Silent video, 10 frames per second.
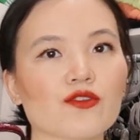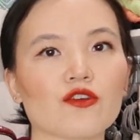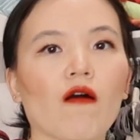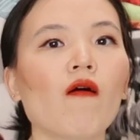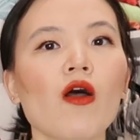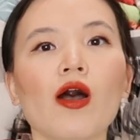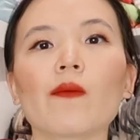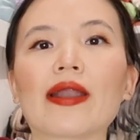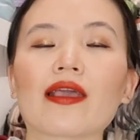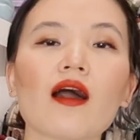So
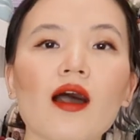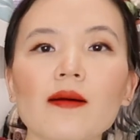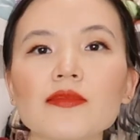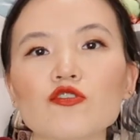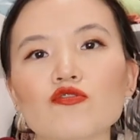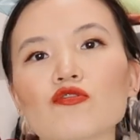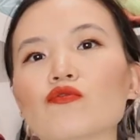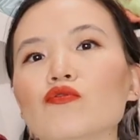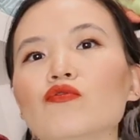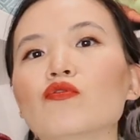when it comes
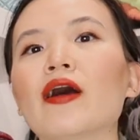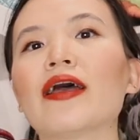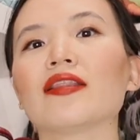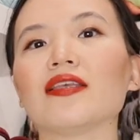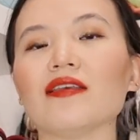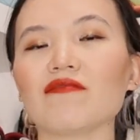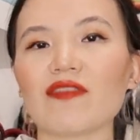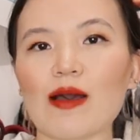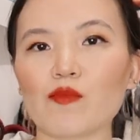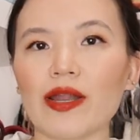to the
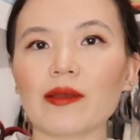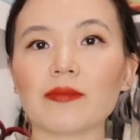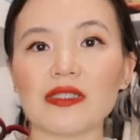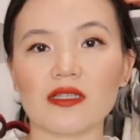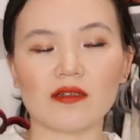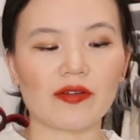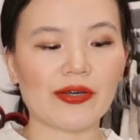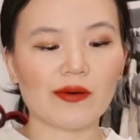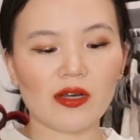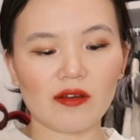fabric
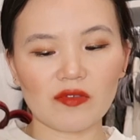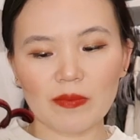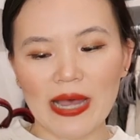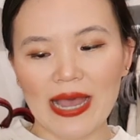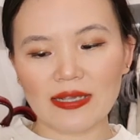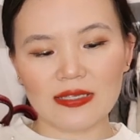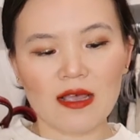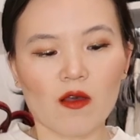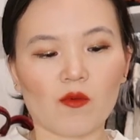material of the bags,